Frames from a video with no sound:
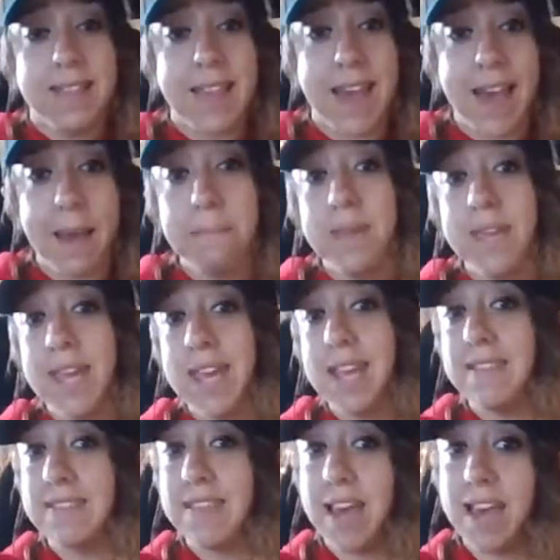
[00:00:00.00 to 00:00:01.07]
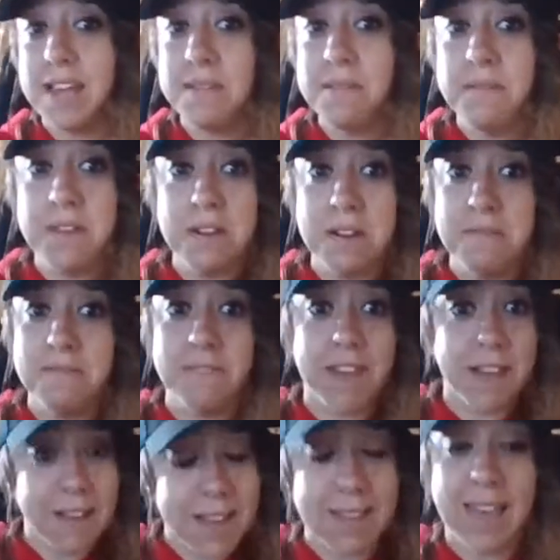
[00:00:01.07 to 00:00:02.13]
that means that you're
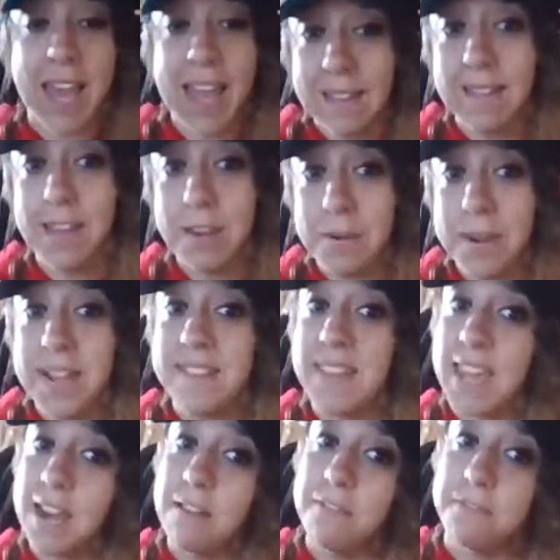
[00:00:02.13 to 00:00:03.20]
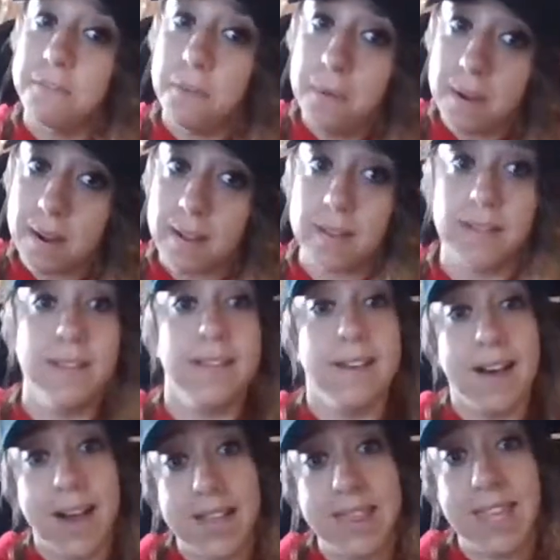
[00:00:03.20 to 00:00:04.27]
very likely going to get a 4
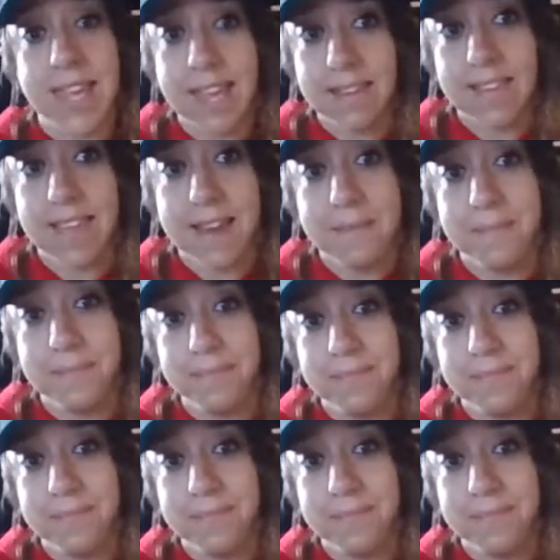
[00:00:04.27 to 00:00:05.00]
on the exam.